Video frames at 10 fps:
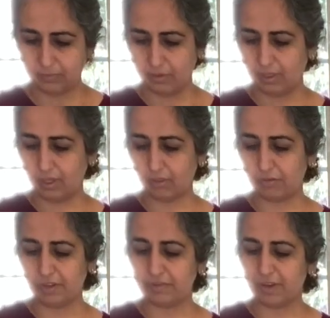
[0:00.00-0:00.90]
Another
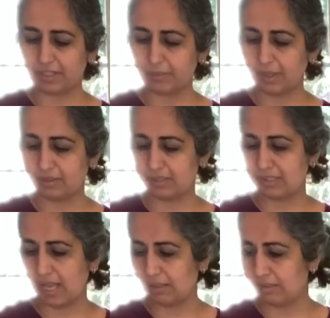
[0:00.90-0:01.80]
fun fact about the
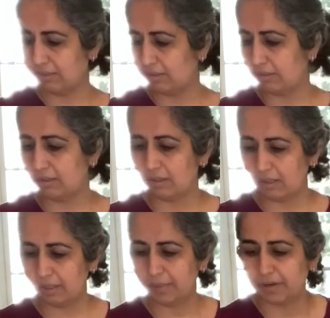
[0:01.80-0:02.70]
salad
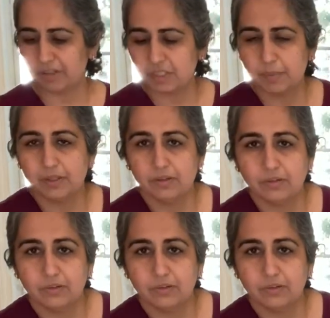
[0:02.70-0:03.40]
and berry spinner